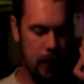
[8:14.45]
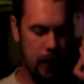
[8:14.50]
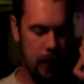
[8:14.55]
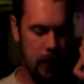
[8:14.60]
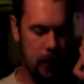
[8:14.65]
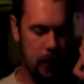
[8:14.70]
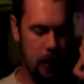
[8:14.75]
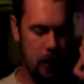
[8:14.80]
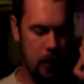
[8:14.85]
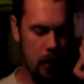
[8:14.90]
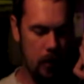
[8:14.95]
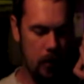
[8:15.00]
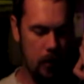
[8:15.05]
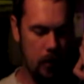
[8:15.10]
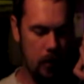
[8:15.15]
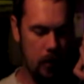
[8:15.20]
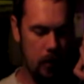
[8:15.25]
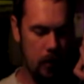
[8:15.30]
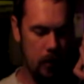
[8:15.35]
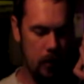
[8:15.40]

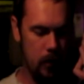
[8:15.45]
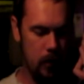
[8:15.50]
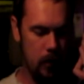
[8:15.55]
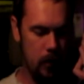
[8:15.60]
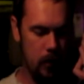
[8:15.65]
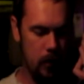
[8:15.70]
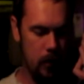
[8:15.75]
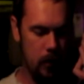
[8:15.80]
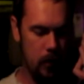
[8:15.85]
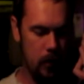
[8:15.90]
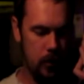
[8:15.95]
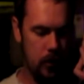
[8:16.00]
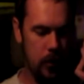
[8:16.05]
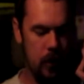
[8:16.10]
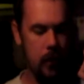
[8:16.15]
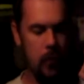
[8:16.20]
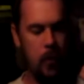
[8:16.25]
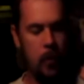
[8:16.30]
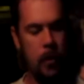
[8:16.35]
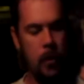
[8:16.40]
another
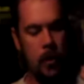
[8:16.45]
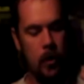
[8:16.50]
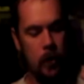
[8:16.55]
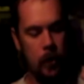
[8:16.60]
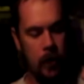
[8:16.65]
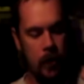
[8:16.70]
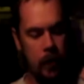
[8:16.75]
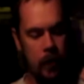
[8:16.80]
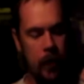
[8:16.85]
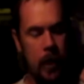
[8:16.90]
Gen 3 Pokemon.